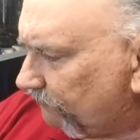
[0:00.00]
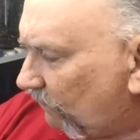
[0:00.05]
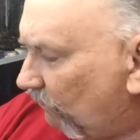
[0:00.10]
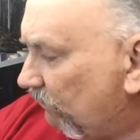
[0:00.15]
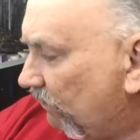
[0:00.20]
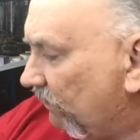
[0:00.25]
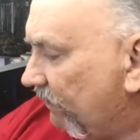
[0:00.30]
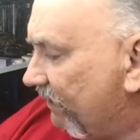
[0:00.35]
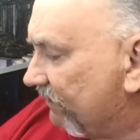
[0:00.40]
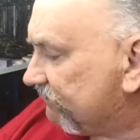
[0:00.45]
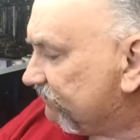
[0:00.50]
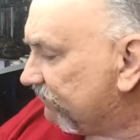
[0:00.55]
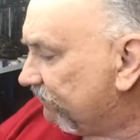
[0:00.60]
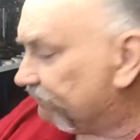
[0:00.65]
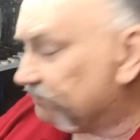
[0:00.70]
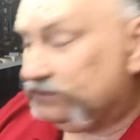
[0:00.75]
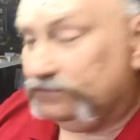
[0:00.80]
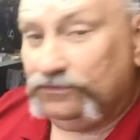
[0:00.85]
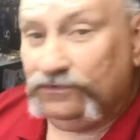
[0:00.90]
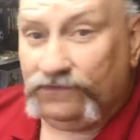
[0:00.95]
well, actually,
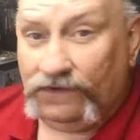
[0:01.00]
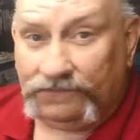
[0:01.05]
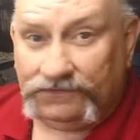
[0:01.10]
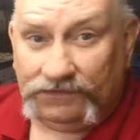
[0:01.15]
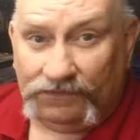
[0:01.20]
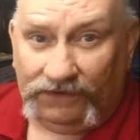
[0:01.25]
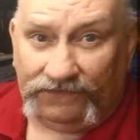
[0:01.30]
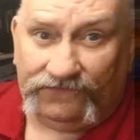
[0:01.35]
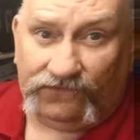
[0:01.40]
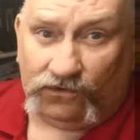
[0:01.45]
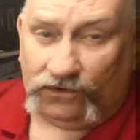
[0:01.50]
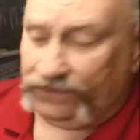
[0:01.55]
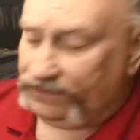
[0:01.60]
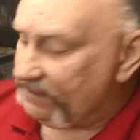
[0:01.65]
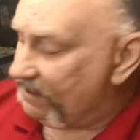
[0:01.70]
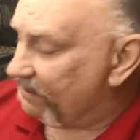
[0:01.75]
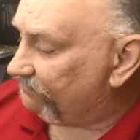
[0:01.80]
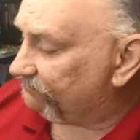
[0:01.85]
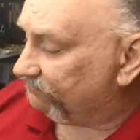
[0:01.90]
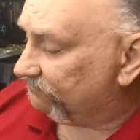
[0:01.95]
I'm going to move up to my
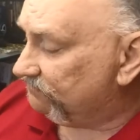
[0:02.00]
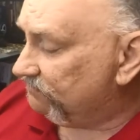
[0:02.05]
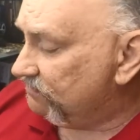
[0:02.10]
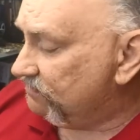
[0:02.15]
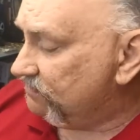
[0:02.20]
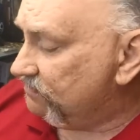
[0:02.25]
4,000.